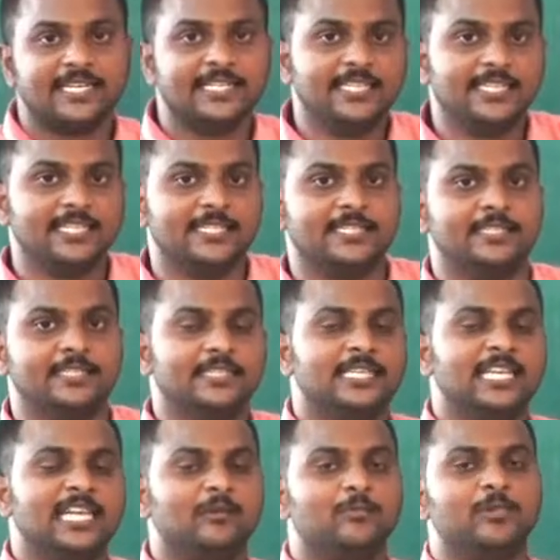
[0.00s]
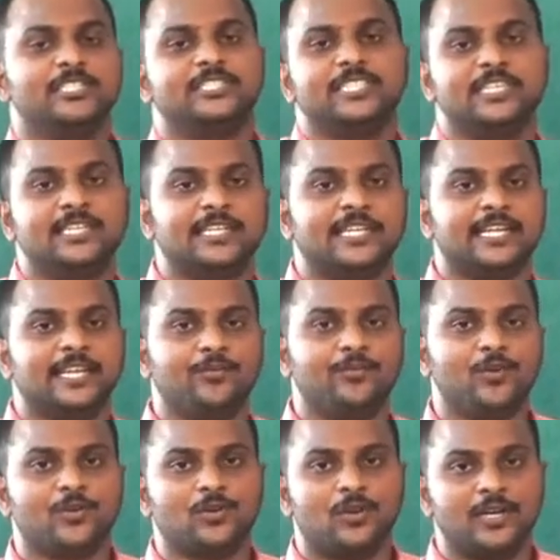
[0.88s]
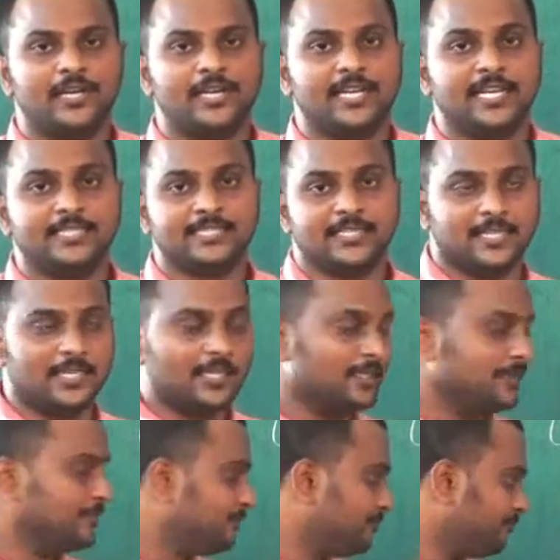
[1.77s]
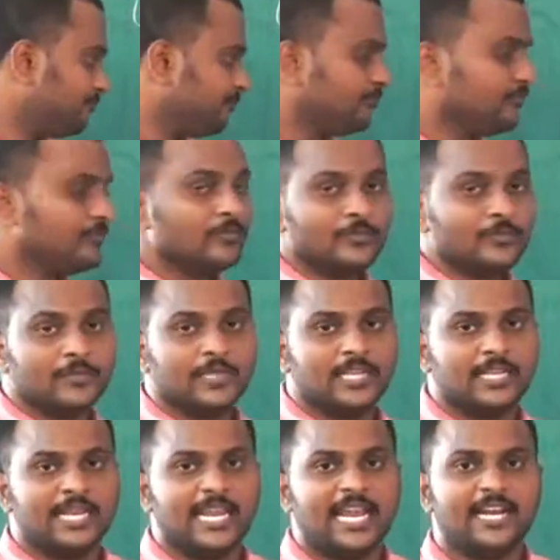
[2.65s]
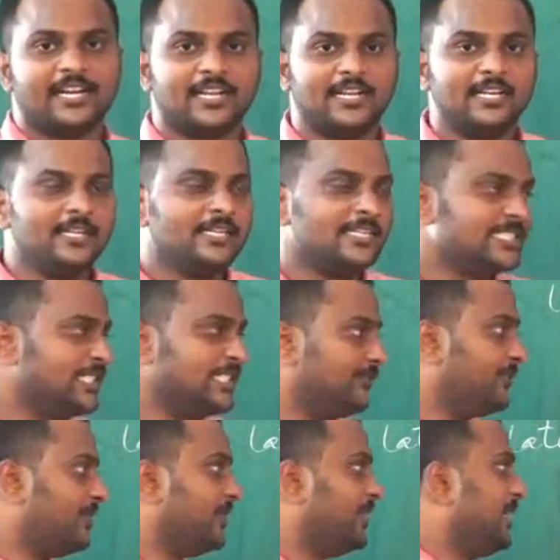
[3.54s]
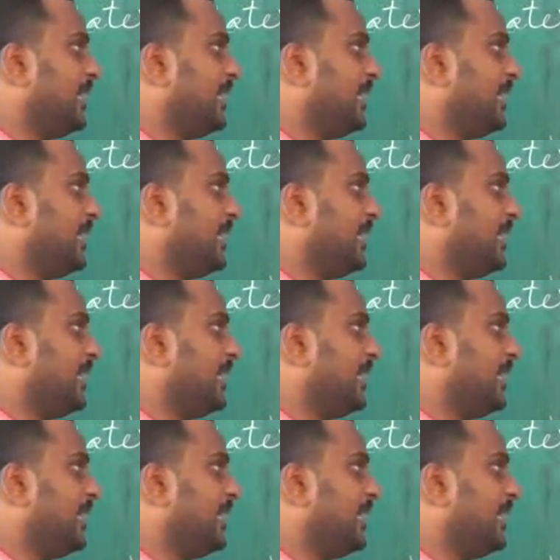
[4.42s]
and the emergent ray we call it as a lateral shift.